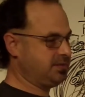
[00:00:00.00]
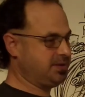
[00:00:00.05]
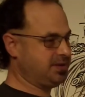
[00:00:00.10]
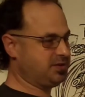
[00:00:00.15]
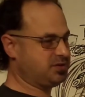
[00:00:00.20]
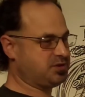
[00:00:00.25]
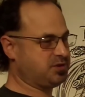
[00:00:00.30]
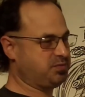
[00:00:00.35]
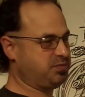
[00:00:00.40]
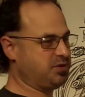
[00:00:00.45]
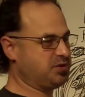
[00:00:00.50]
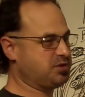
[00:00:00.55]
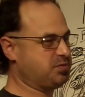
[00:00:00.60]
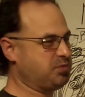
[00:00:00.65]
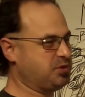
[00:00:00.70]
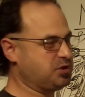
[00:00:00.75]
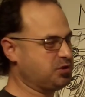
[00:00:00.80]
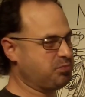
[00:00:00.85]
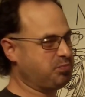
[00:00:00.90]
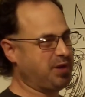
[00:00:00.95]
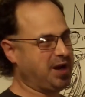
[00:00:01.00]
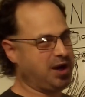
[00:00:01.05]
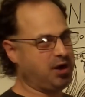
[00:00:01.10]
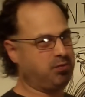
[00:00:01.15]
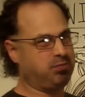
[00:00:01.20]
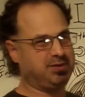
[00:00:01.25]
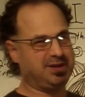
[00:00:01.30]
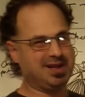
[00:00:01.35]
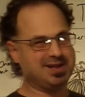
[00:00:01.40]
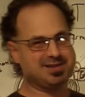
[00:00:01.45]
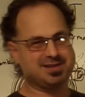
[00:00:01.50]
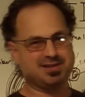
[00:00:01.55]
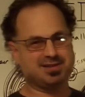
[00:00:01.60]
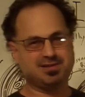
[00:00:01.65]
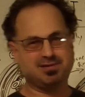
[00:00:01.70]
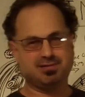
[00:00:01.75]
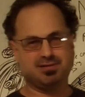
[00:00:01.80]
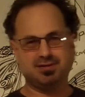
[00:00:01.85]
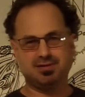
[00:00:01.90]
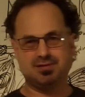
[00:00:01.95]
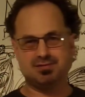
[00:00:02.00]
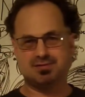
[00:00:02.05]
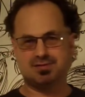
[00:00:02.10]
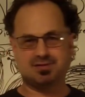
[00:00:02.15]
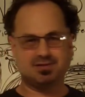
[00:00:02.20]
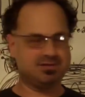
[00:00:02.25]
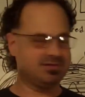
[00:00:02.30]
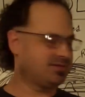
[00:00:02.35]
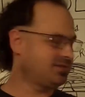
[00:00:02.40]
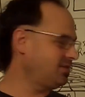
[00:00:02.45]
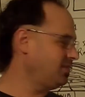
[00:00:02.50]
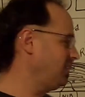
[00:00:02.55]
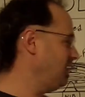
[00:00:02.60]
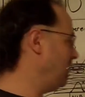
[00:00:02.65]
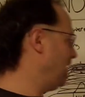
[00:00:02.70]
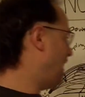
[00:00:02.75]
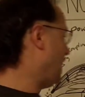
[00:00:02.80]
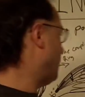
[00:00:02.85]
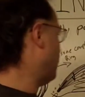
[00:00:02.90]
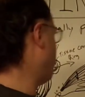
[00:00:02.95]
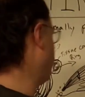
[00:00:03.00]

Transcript: I mean, there's a bunch of bioplastics you can use too. So I